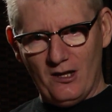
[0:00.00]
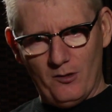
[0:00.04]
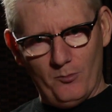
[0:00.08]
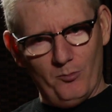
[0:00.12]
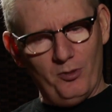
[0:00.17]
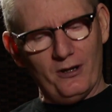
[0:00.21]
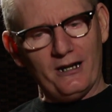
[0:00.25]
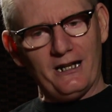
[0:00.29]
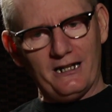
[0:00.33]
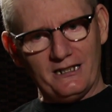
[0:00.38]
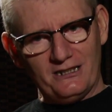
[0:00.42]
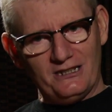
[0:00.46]

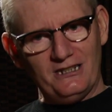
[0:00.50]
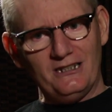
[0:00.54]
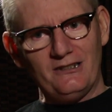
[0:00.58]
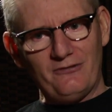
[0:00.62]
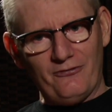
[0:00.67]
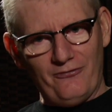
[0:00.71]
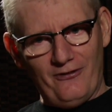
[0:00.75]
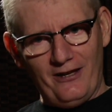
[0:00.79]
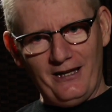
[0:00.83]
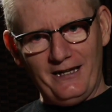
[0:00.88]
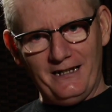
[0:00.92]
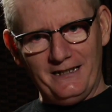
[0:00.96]
But I did
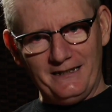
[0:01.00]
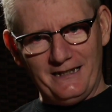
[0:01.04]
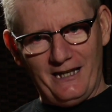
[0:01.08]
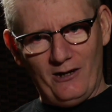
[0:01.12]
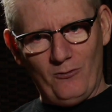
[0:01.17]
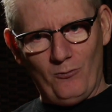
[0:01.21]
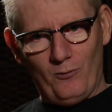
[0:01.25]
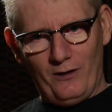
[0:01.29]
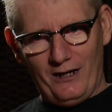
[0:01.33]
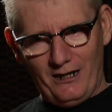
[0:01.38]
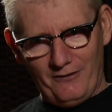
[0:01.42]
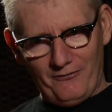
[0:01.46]
find
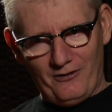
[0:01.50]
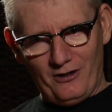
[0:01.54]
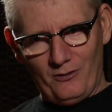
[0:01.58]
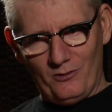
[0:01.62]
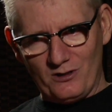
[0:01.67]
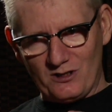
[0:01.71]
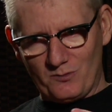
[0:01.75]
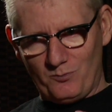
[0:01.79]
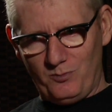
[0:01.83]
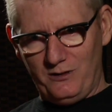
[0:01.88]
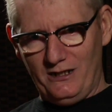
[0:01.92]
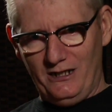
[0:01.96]
that whenever I
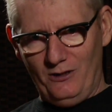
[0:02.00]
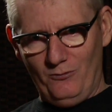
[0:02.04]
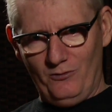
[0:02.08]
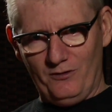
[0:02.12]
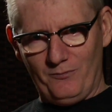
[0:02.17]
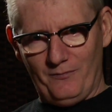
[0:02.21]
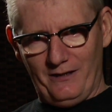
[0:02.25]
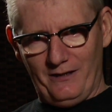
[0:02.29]
was playing with